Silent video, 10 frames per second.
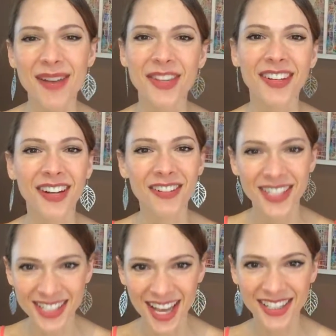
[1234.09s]
You can
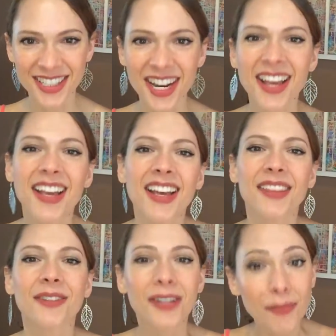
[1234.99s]
always catch
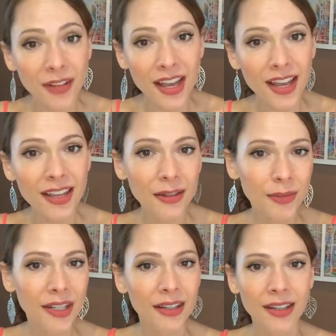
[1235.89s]
the replay. It'll
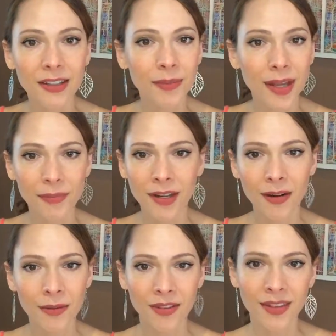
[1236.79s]
be up
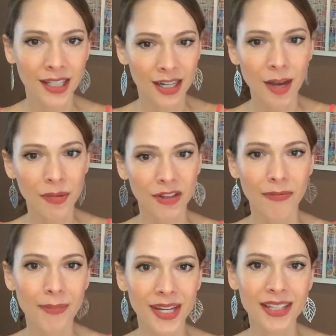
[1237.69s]
there within like a couple
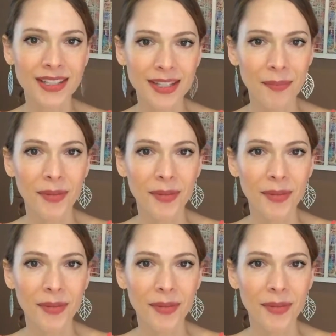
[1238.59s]
of minutes.